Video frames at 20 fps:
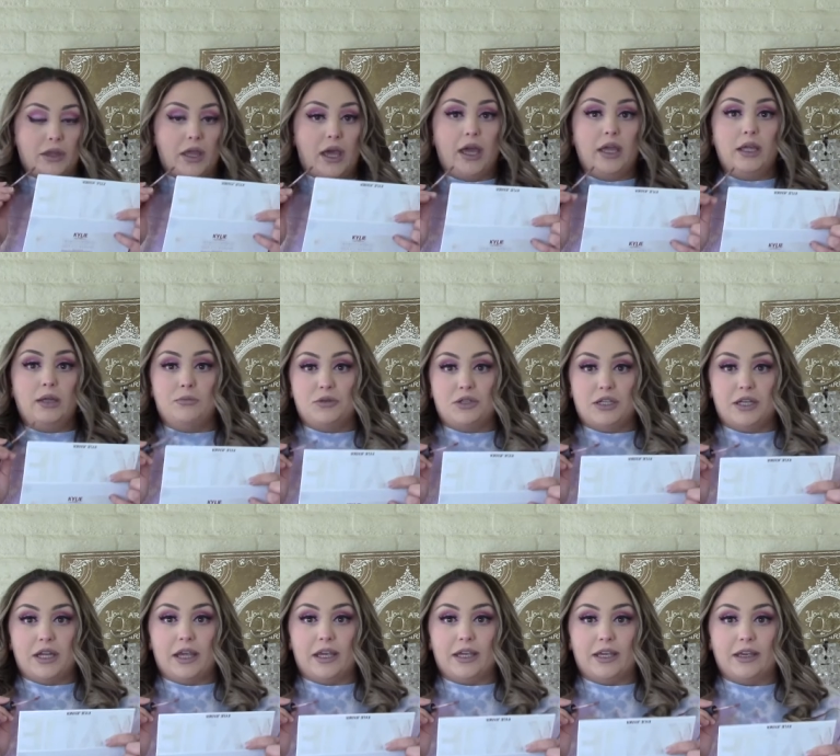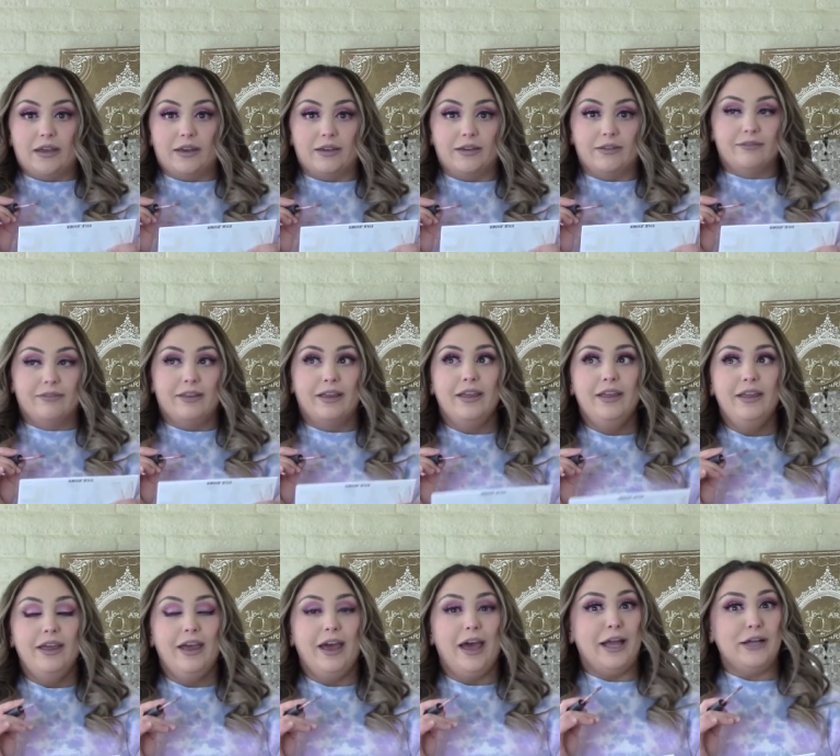I am shaking.
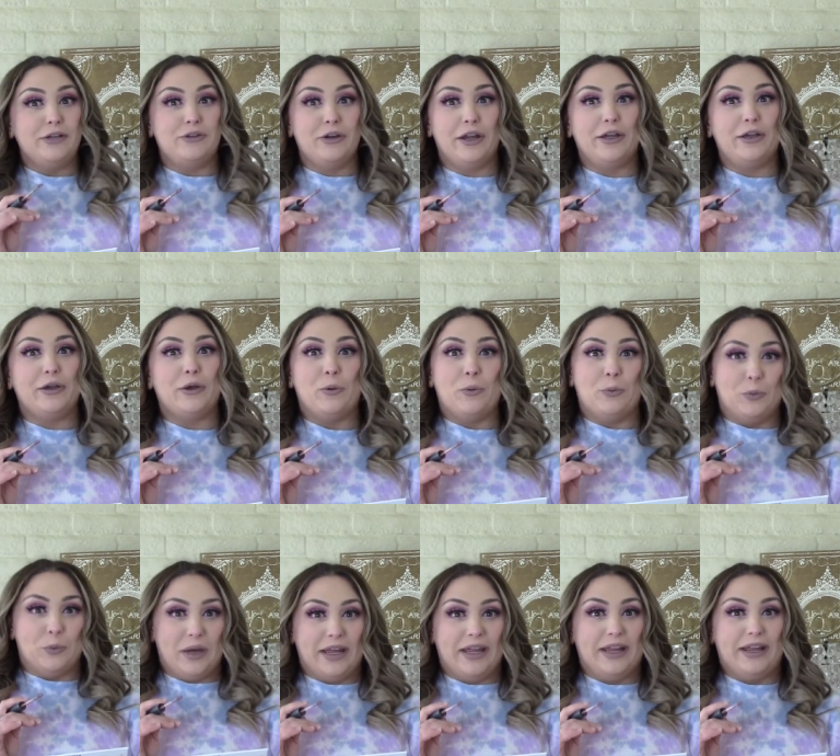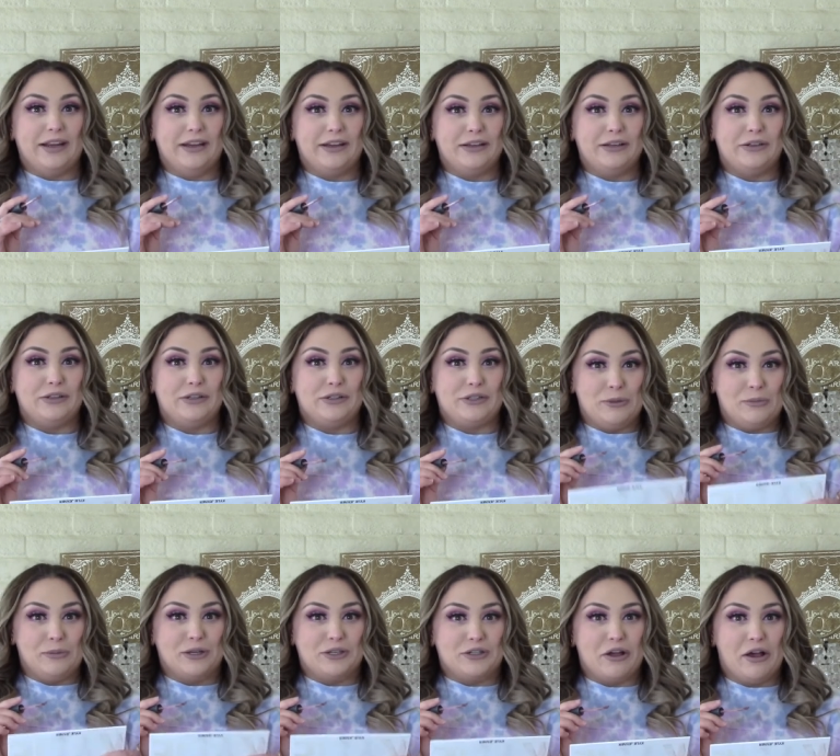I drank way too
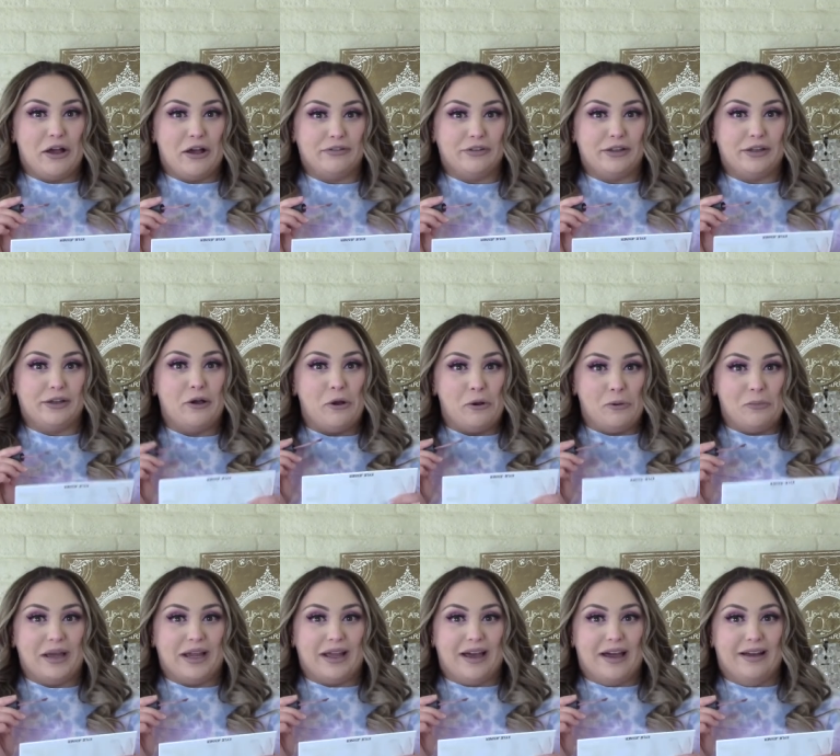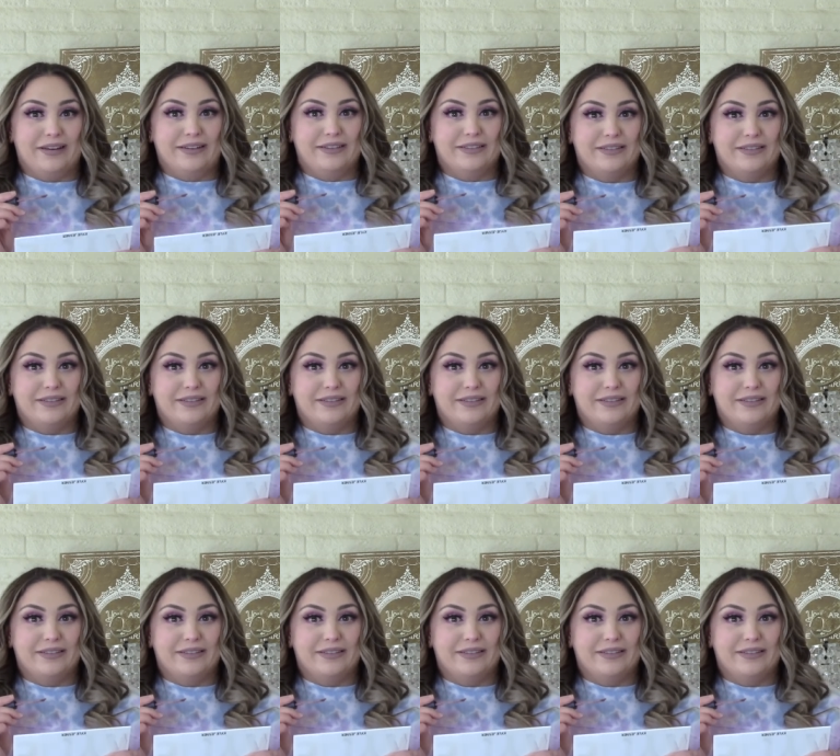much coffee. Oh my god.